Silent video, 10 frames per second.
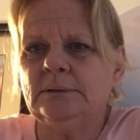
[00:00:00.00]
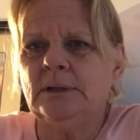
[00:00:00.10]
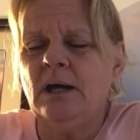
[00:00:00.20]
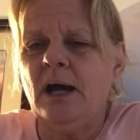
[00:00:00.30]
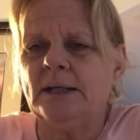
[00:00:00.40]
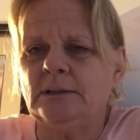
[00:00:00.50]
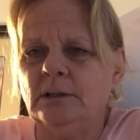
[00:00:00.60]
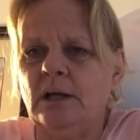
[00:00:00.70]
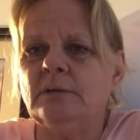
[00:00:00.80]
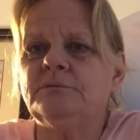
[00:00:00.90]
I'd
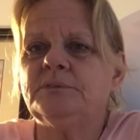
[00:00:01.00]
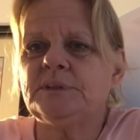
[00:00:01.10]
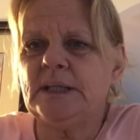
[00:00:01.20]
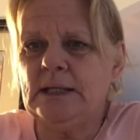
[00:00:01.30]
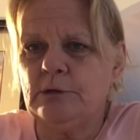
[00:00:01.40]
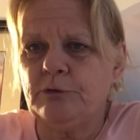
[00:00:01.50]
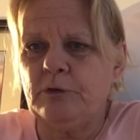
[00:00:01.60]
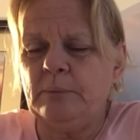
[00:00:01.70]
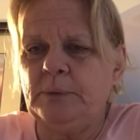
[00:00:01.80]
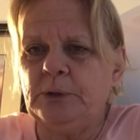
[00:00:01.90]
love to hear
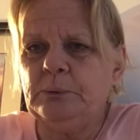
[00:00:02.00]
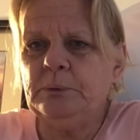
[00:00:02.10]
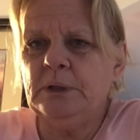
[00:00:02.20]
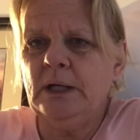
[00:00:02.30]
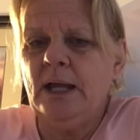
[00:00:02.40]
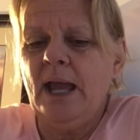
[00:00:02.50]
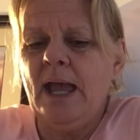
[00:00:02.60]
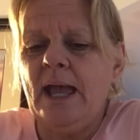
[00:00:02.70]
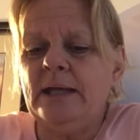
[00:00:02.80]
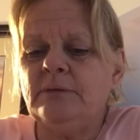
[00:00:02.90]
from you.
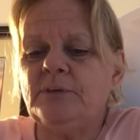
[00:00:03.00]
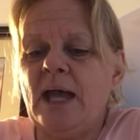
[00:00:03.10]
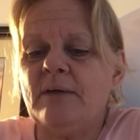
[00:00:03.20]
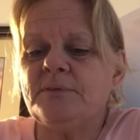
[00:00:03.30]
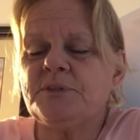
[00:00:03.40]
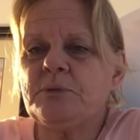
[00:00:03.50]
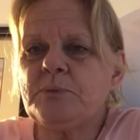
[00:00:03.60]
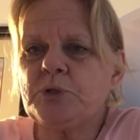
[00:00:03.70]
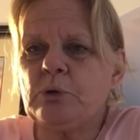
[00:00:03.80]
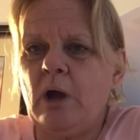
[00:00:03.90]
And if you haven't
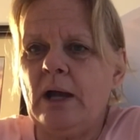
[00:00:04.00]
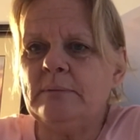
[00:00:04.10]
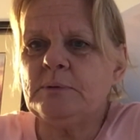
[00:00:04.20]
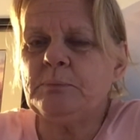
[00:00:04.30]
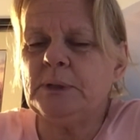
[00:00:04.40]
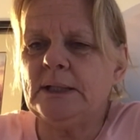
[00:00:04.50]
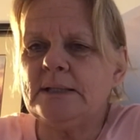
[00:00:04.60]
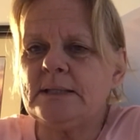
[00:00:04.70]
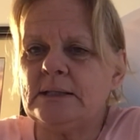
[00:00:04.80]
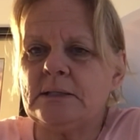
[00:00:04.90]
subscribed,
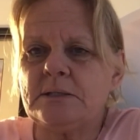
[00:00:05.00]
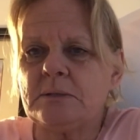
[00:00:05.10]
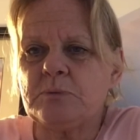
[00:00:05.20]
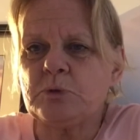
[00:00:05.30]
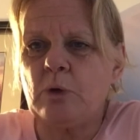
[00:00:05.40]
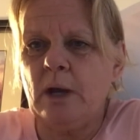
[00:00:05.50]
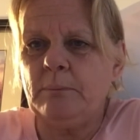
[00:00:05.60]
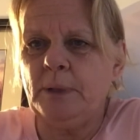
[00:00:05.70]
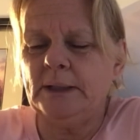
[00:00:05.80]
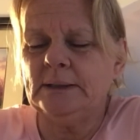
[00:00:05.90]
please hit the subscribe
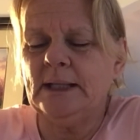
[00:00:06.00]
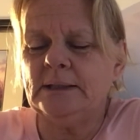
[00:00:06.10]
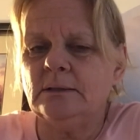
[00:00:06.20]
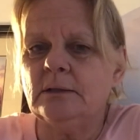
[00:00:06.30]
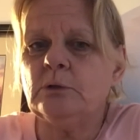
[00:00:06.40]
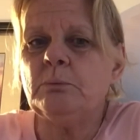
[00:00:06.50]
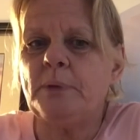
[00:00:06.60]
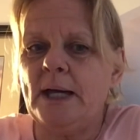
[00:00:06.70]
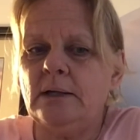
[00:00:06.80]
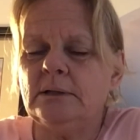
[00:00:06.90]
button and the little
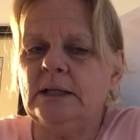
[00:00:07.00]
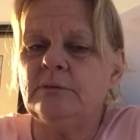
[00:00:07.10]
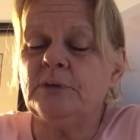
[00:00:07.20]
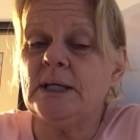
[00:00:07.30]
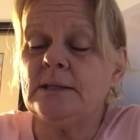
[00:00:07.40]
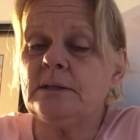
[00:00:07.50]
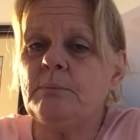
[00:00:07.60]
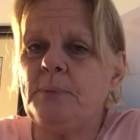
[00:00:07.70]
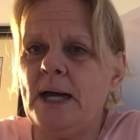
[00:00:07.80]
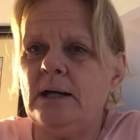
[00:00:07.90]
bell. And if you hit the
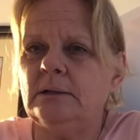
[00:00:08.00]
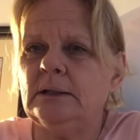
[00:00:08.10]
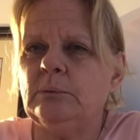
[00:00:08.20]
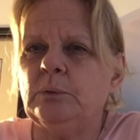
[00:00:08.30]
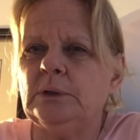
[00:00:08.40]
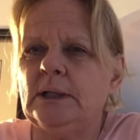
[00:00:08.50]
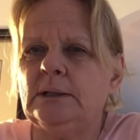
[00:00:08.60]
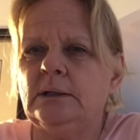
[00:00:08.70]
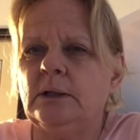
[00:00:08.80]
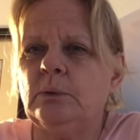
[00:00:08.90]
bell, it will let
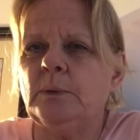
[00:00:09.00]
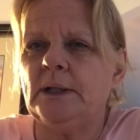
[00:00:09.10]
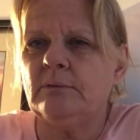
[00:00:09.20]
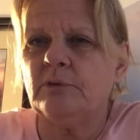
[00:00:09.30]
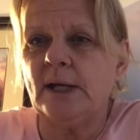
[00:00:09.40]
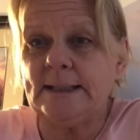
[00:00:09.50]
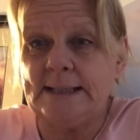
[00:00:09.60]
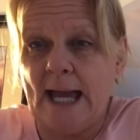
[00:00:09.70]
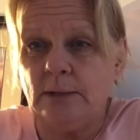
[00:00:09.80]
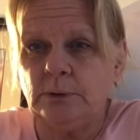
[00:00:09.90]
you know whenever I
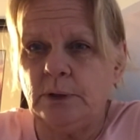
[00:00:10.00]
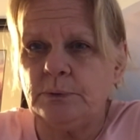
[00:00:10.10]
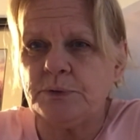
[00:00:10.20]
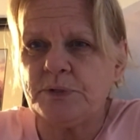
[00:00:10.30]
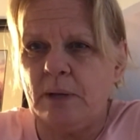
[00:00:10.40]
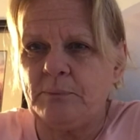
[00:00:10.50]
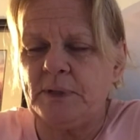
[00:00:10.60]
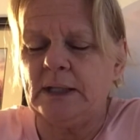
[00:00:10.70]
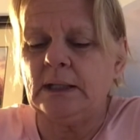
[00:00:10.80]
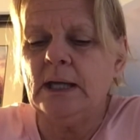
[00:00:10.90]
download
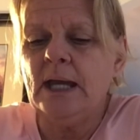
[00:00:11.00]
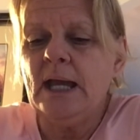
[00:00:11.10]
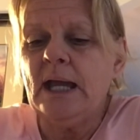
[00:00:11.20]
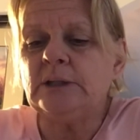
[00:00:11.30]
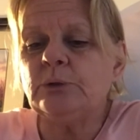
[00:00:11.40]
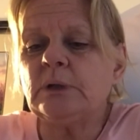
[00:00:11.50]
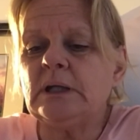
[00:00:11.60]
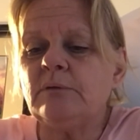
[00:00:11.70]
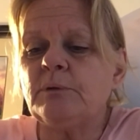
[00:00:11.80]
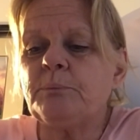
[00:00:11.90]
something. And you can
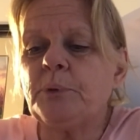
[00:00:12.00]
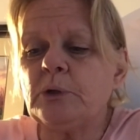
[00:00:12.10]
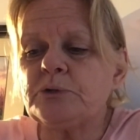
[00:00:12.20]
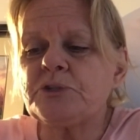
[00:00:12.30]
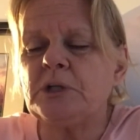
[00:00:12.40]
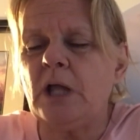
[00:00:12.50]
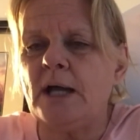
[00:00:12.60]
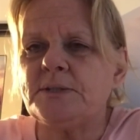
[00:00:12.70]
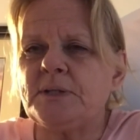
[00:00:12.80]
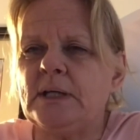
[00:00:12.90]
even
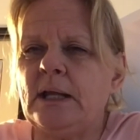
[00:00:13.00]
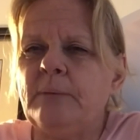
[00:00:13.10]
personalize it